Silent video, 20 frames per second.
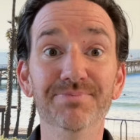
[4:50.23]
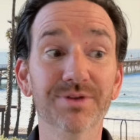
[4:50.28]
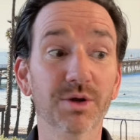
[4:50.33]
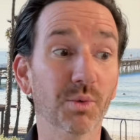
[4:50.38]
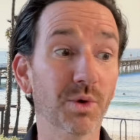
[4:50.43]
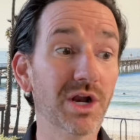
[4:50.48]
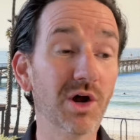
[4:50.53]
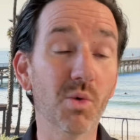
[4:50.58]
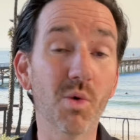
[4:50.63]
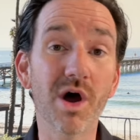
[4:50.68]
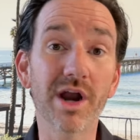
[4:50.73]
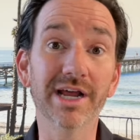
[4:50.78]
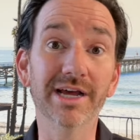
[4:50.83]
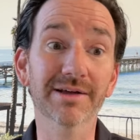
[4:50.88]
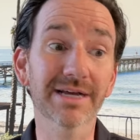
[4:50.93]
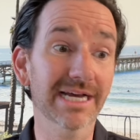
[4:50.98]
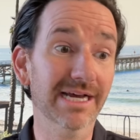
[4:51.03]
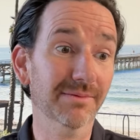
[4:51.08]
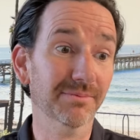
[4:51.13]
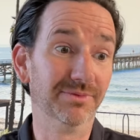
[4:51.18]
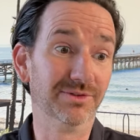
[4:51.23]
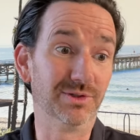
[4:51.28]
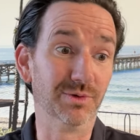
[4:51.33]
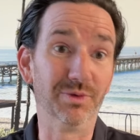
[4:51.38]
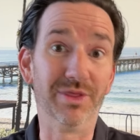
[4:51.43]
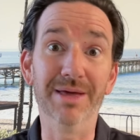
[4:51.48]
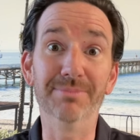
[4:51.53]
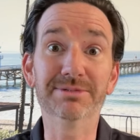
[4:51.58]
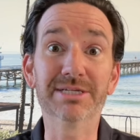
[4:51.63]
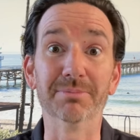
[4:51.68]
We don't want
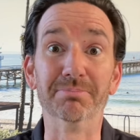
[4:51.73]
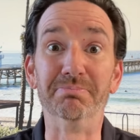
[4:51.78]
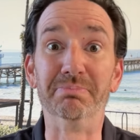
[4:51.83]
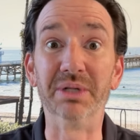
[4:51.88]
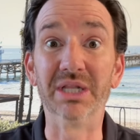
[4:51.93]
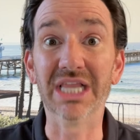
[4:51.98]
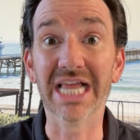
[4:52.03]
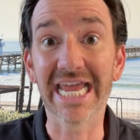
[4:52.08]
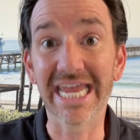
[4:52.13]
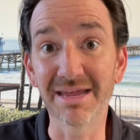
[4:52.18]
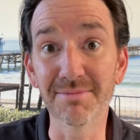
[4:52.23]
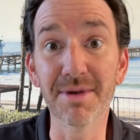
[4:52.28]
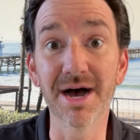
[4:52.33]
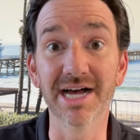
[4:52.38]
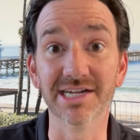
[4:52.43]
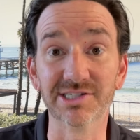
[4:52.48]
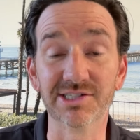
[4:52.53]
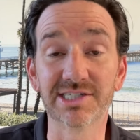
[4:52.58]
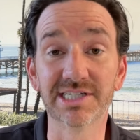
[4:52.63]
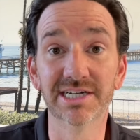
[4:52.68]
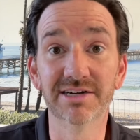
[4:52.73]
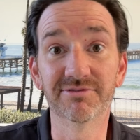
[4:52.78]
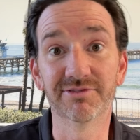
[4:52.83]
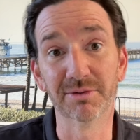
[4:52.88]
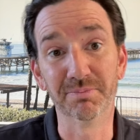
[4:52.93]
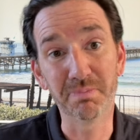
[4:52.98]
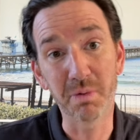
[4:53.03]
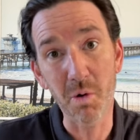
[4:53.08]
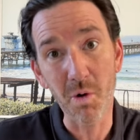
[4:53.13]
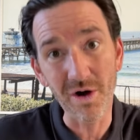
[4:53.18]
them to blame us for
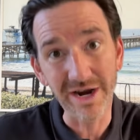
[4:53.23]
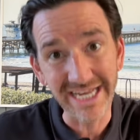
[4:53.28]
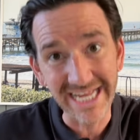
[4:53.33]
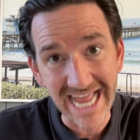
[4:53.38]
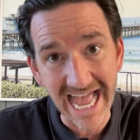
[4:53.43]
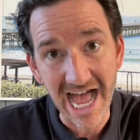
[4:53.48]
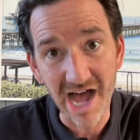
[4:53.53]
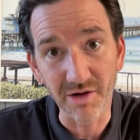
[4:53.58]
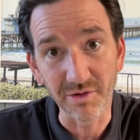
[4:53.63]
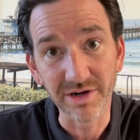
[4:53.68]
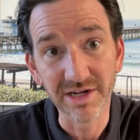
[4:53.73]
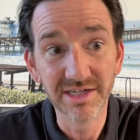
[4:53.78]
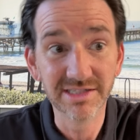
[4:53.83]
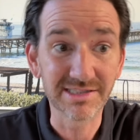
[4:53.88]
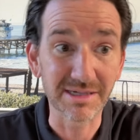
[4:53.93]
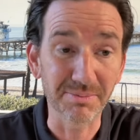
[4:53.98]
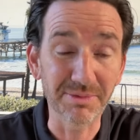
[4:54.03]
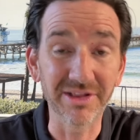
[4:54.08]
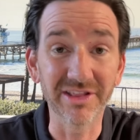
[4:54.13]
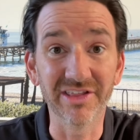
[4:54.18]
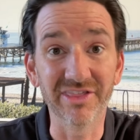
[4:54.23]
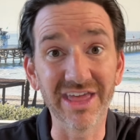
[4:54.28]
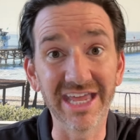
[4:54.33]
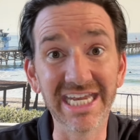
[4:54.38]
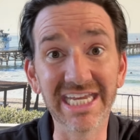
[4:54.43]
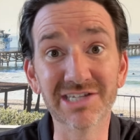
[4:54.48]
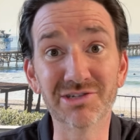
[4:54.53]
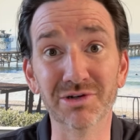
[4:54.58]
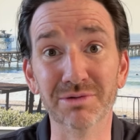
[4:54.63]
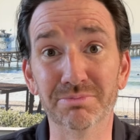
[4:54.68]
pointing out something that they
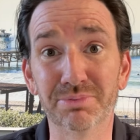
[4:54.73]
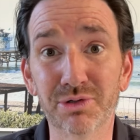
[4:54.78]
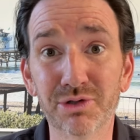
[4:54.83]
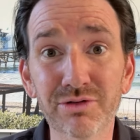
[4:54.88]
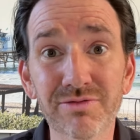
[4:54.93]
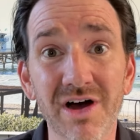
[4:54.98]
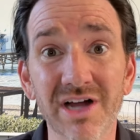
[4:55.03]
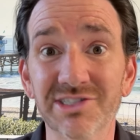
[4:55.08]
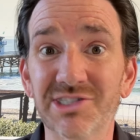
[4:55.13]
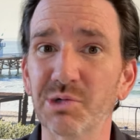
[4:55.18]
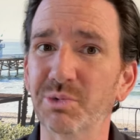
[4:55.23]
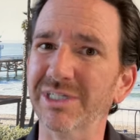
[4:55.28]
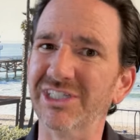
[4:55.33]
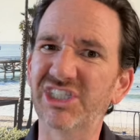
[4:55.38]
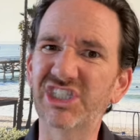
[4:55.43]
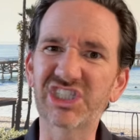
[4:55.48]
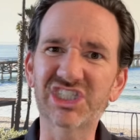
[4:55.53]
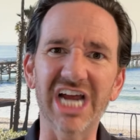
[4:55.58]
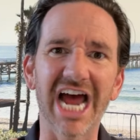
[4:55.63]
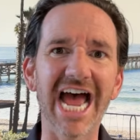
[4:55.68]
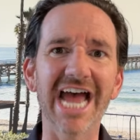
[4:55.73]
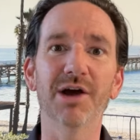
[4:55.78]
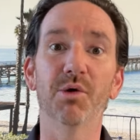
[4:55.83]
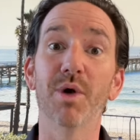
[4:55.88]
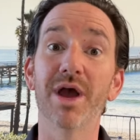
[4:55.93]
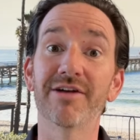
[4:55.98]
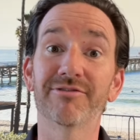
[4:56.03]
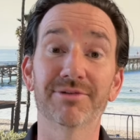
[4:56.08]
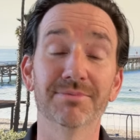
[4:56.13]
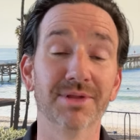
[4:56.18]
need to improve on. So we shy
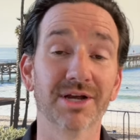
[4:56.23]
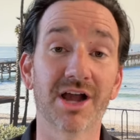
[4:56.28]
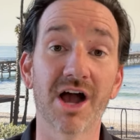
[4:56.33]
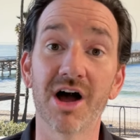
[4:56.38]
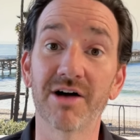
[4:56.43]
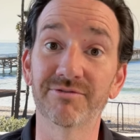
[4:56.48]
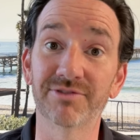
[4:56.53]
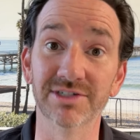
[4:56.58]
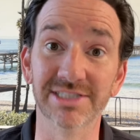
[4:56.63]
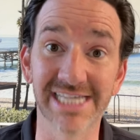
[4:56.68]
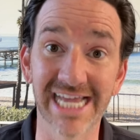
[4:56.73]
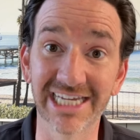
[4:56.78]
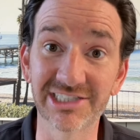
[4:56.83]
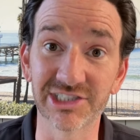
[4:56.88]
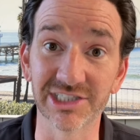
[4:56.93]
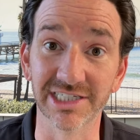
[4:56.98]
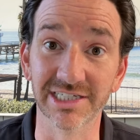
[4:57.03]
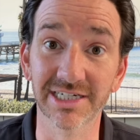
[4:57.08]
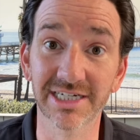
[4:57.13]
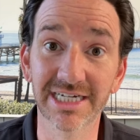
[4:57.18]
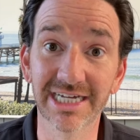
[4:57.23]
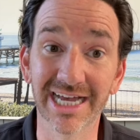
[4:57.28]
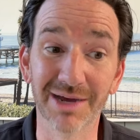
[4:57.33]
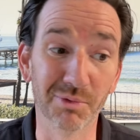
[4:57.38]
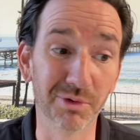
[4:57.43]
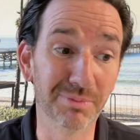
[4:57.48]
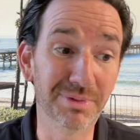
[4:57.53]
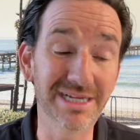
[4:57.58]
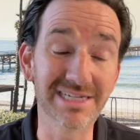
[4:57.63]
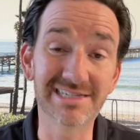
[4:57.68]
away from the confrontation. And
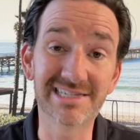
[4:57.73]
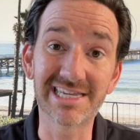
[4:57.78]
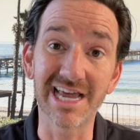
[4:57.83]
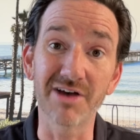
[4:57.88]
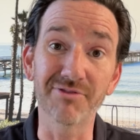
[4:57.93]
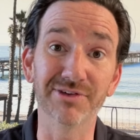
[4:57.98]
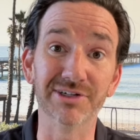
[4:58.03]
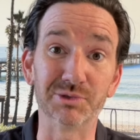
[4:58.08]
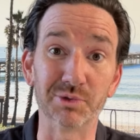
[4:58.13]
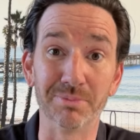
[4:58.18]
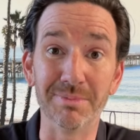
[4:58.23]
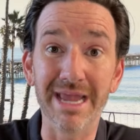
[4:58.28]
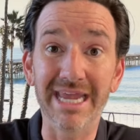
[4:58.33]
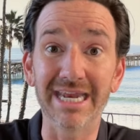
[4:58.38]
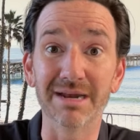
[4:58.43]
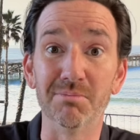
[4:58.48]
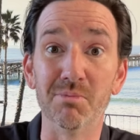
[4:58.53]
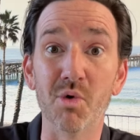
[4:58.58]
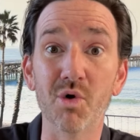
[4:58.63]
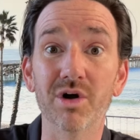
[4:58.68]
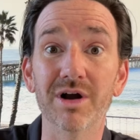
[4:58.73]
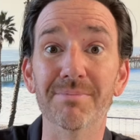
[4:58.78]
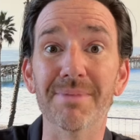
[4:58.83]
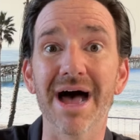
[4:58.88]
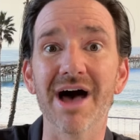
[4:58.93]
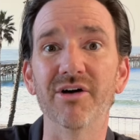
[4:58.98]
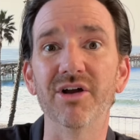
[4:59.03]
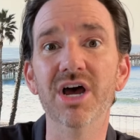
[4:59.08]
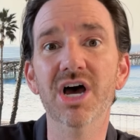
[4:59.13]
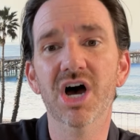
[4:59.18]
we're being selfish. We're making it more
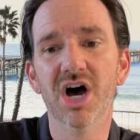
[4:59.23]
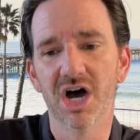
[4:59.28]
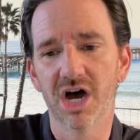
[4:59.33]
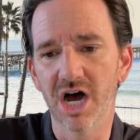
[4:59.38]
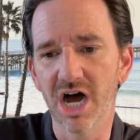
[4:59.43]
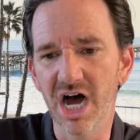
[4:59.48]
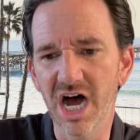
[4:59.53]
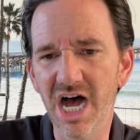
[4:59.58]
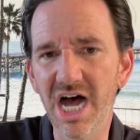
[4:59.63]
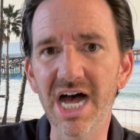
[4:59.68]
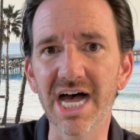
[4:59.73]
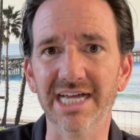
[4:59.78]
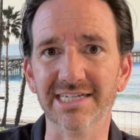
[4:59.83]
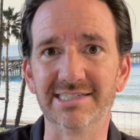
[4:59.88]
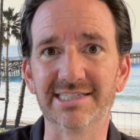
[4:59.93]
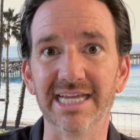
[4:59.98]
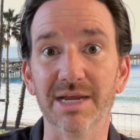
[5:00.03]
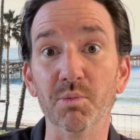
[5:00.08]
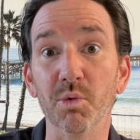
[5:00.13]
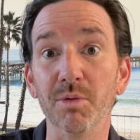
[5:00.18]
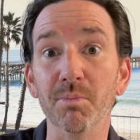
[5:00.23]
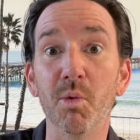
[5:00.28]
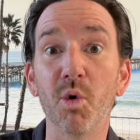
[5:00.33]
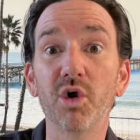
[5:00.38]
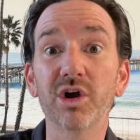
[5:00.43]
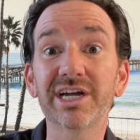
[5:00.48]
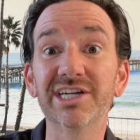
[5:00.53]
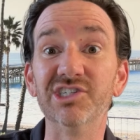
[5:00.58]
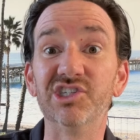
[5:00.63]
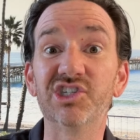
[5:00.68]
about us. And we're
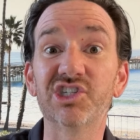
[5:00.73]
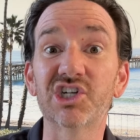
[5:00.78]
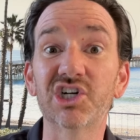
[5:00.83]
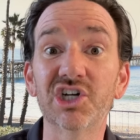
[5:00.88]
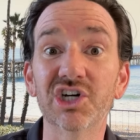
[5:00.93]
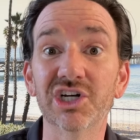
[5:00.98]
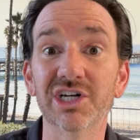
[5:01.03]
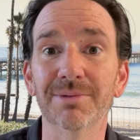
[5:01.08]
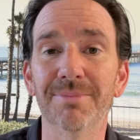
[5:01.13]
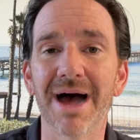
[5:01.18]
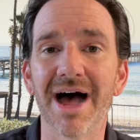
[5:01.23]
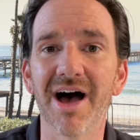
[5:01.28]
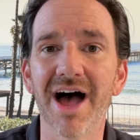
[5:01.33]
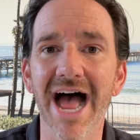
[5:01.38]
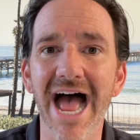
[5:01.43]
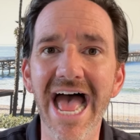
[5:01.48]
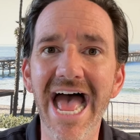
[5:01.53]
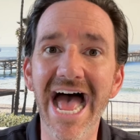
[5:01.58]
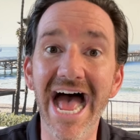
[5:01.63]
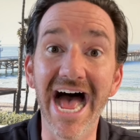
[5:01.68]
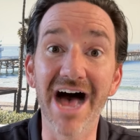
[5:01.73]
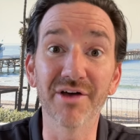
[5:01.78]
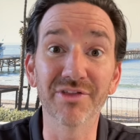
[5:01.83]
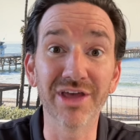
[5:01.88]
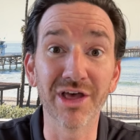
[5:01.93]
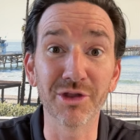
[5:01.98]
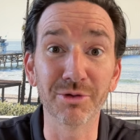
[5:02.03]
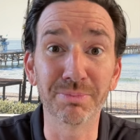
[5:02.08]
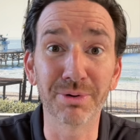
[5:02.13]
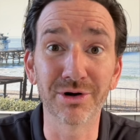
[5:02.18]
more concerned about how
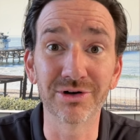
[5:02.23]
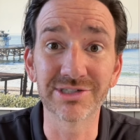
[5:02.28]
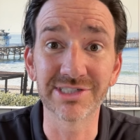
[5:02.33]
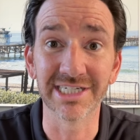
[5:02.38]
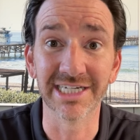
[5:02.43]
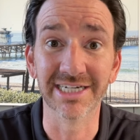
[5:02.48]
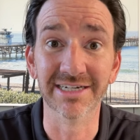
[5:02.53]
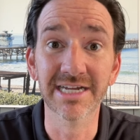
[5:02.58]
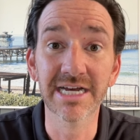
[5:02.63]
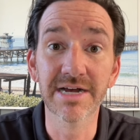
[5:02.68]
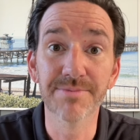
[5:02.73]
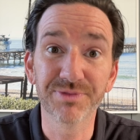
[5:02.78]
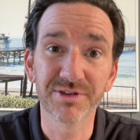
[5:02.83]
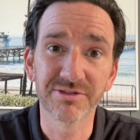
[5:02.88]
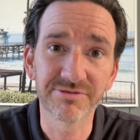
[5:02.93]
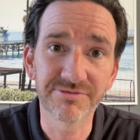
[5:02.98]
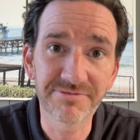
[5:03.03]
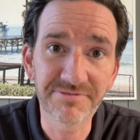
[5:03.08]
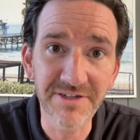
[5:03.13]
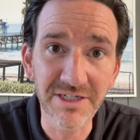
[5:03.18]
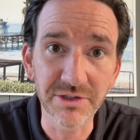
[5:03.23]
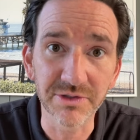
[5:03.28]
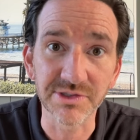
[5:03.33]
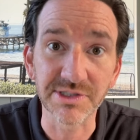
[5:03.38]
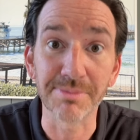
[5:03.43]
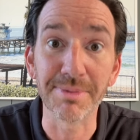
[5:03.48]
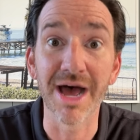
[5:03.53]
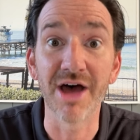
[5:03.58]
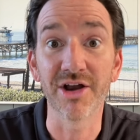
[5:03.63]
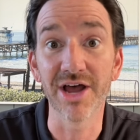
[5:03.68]
the other person feels
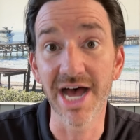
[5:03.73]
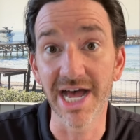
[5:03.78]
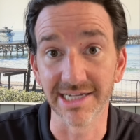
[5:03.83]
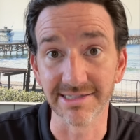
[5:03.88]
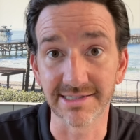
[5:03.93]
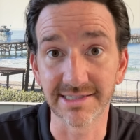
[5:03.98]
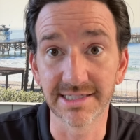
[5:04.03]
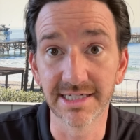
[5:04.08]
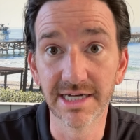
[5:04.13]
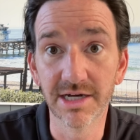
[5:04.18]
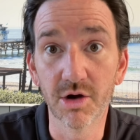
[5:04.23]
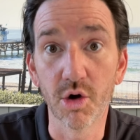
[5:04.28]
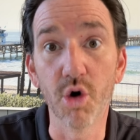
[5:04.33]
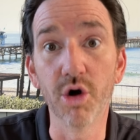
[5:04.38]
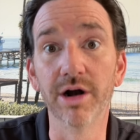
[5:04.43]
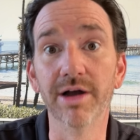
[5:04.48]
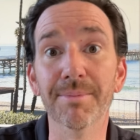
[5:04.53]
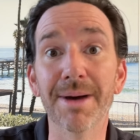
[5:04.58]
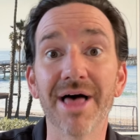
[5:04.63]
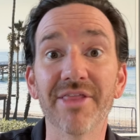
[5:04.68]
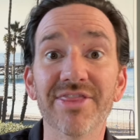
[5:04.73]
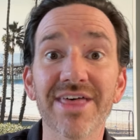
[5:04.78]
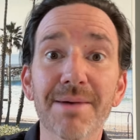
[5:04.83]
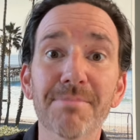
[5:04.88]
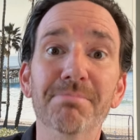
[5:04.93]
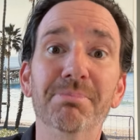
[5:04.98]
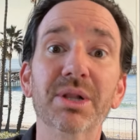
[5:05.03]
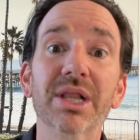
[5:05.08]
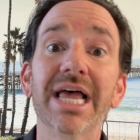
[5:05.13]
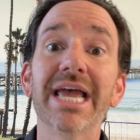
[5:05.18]
about us or about
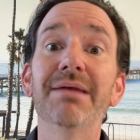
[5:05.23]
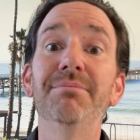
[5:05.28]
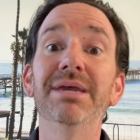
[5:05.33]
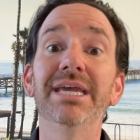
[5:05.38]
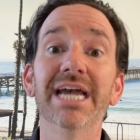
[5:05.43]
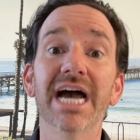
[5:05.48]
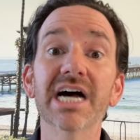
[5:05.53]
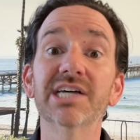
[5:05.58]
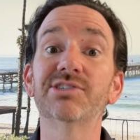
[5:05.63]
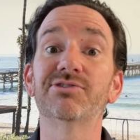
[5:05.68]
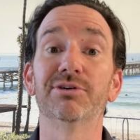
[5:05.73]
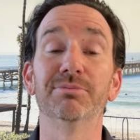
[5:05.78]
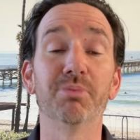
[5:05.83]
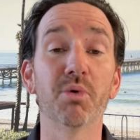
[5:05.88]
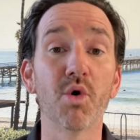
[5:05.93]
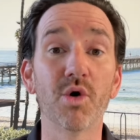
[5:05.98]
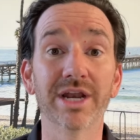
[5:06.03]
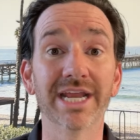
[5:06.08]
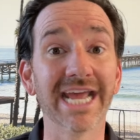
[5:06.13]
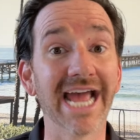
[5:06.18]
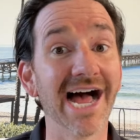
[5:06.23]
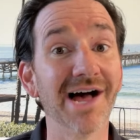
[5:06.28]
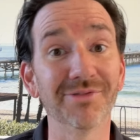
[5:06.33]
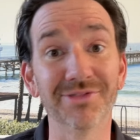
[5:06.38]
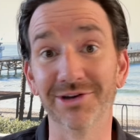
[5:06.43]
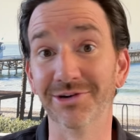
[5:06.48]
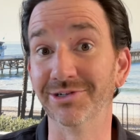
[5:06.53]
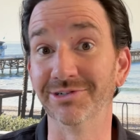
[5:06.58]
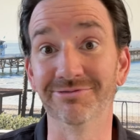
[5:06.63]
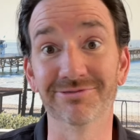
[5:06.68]
them blaming us for pointing out
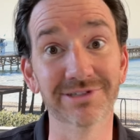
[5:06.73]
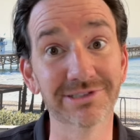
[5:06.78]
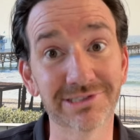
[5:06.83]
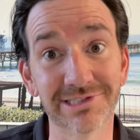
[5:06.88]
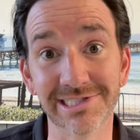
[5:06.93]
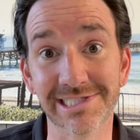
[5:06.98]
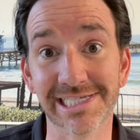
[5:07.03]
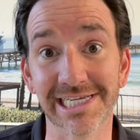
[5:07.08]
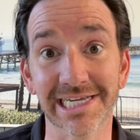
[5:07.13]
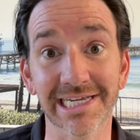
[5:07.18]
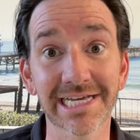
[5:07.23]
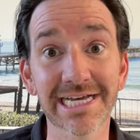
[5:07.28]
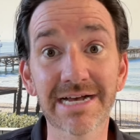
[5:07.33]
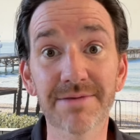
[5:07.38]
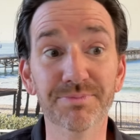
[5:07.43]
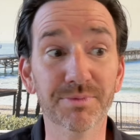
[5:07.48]
their deficiency.